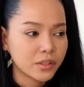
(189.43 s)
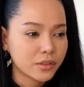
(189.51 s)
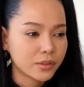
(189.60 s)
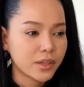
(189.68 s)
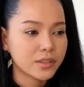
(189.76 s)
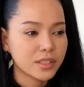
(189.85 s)

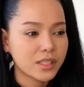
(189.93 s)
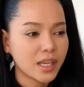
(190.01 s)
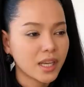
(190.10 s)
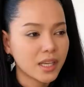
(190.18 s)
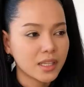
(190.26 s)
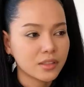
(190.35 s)
throughout the
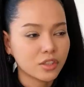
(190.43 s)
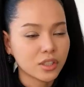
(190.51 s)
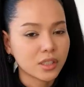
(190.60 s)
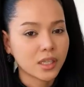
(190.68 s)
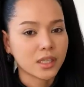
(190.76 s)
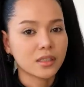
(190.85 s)
day and
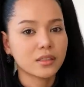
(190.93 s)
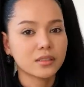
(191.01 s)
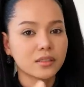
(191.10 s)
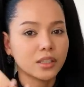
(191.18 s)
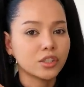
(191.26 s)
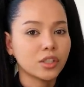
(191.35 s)
just like
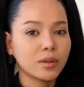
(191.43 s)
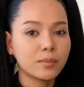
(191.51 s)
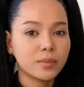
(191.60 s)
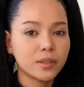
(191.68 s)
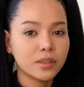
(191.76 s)
touch up,